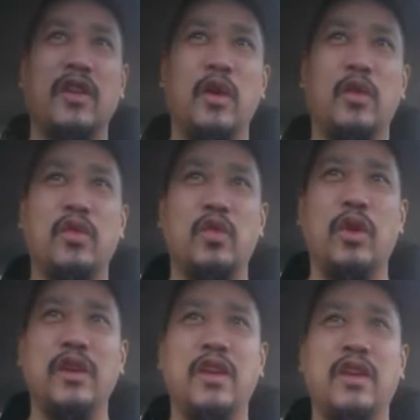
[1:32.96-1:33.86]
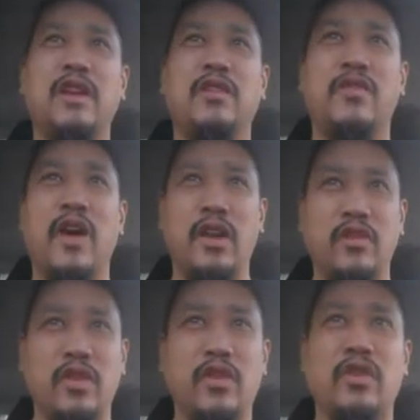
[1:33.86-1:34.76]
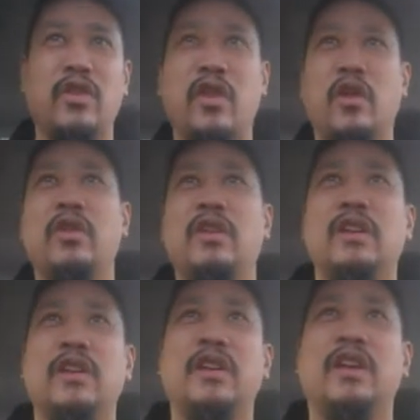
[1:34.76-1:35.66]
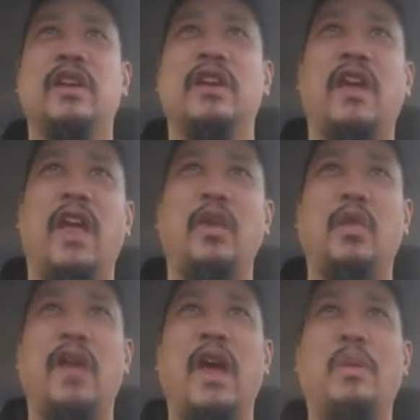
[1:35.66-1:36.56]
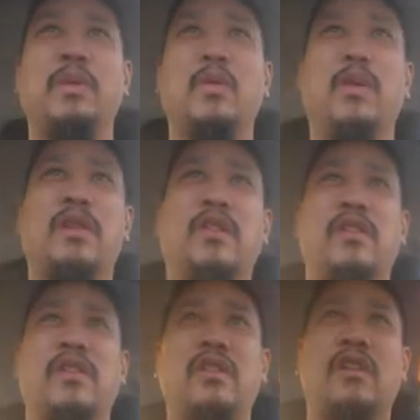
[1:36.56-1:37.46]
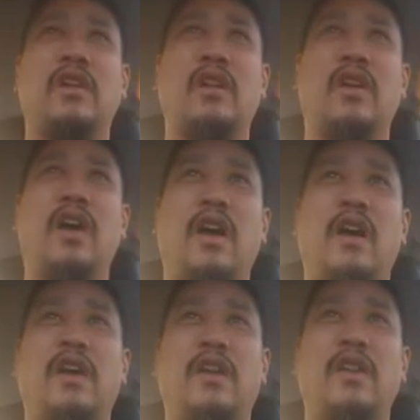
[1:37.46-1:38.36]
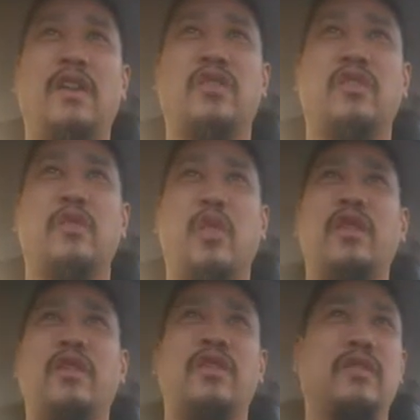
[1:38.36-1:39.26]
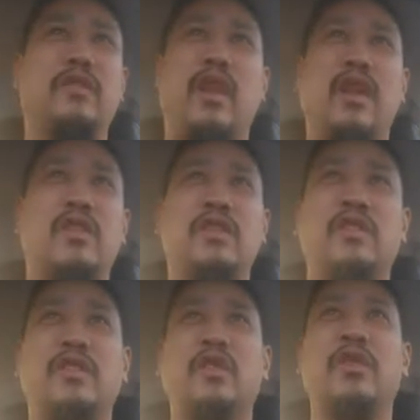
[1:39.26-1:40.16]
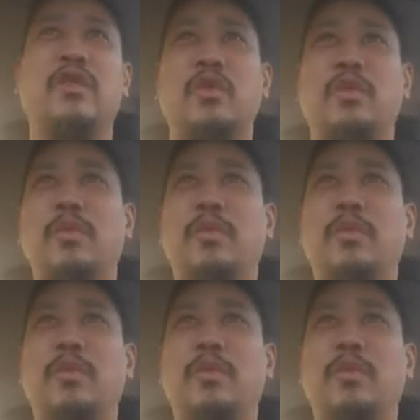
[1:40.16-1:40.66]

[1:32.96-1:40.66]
That was 25 years ago. And what happened was I surrendered at a youth group